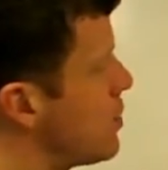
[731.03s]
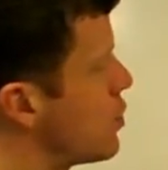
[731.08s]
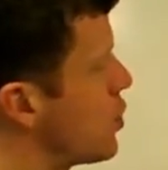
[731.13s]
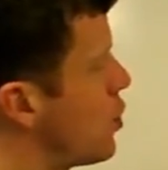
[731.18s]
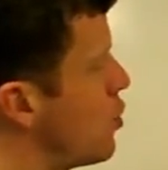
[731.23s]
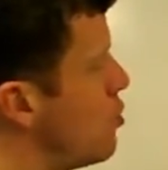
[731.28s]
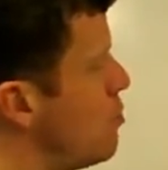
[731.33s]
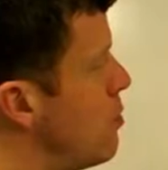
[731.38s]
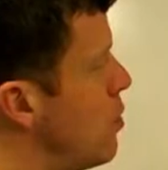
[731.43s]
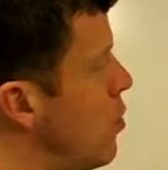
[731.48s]

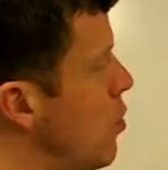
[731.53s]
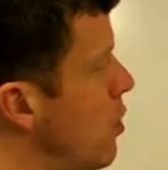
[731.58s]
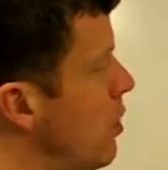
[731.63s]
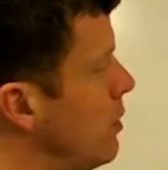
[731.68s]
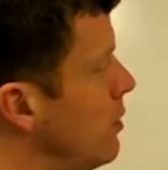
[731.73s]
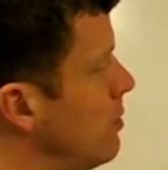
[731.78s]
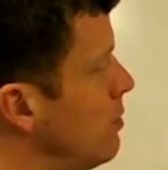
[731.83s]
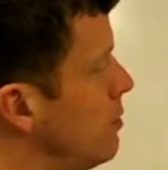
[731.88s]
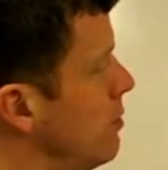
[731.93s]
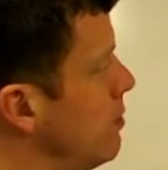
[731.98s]
2 more.
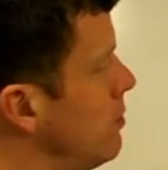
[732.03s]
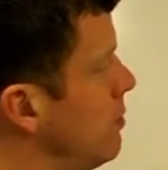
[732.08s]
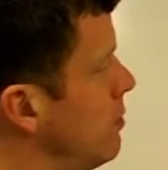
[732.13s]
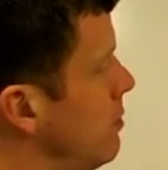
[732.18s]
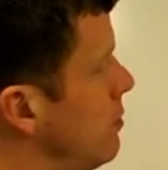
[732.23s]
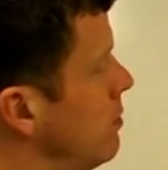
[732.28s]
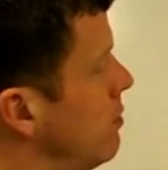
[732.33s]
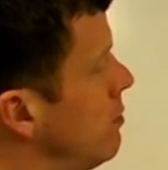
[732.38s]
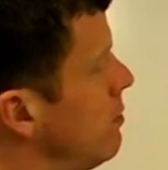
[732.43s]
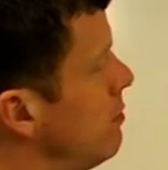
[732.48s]

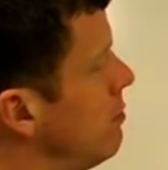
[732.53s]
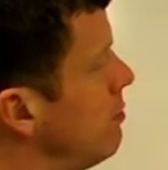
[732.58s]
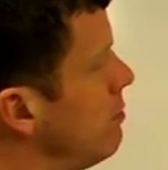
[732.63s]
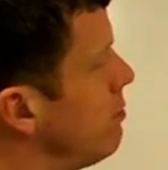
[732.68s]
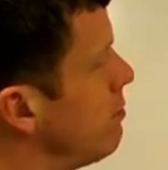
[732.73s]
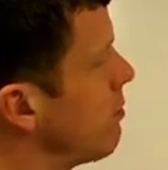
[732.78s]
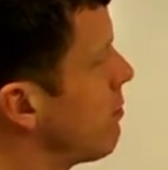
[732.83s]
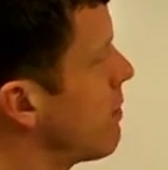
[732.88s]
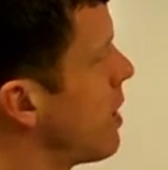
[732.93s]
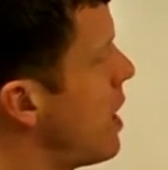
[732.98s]

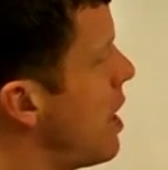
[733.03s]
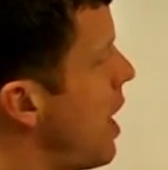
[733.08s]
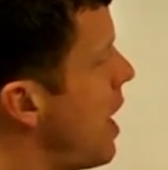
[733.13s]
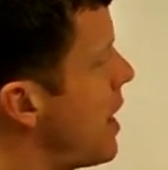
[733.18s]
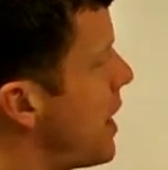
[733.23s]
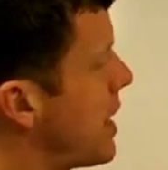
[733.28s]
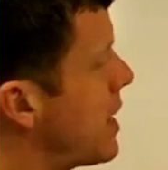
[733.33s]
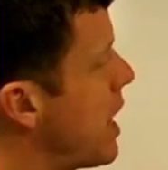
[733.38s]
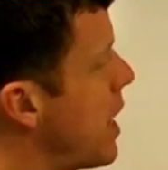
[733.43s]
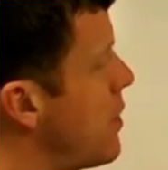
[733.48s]
And
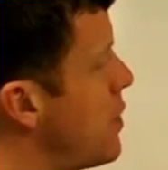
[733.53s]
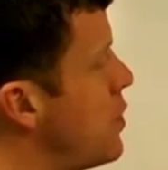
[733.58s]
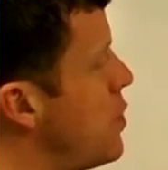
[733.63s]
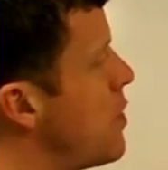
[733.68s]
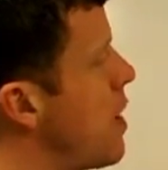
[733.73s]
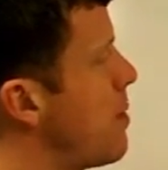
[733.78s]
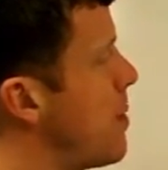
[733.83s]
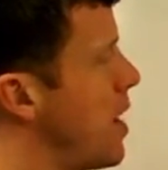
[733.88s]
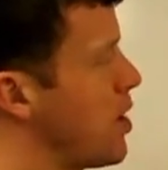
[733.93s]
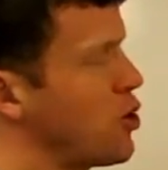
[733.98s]
it can either do
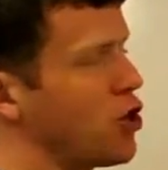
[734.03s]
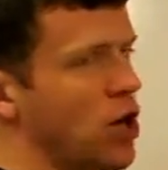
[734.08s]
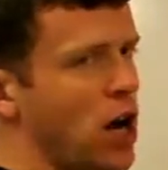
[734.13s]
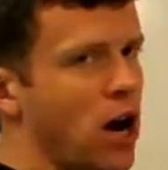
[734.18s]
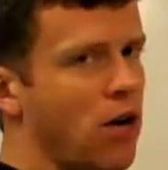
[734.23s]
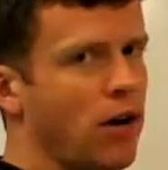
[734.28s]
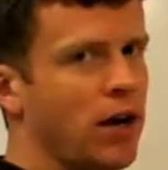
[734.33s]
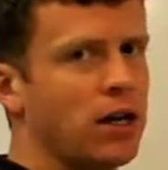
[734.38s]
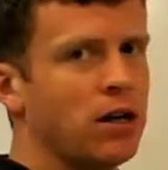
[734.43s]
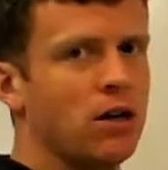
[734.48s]
that by
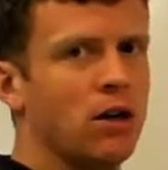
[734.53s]
sharing,